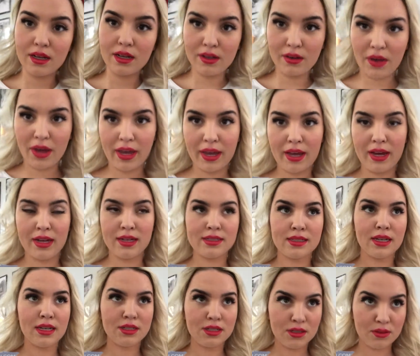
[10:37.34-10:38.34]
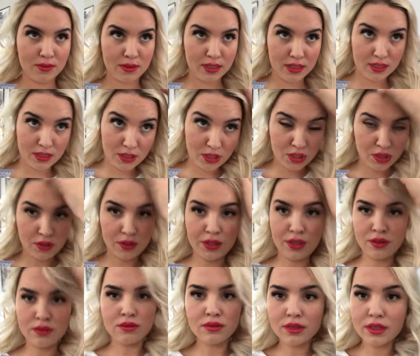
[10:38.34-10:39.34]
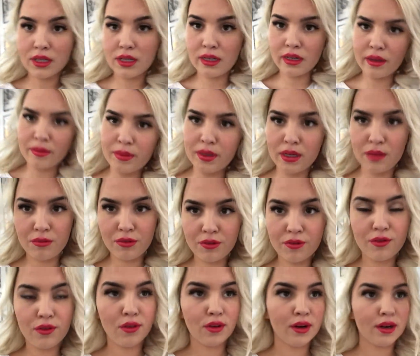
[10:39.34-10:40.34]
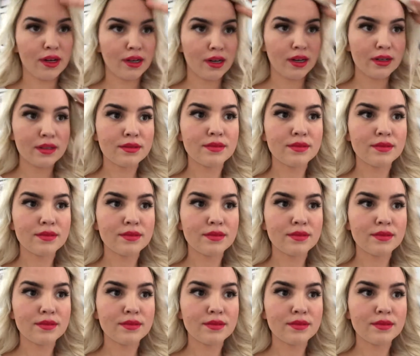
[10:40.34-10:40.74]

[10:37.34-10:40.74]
Okay guys, I just wanted to show you a before,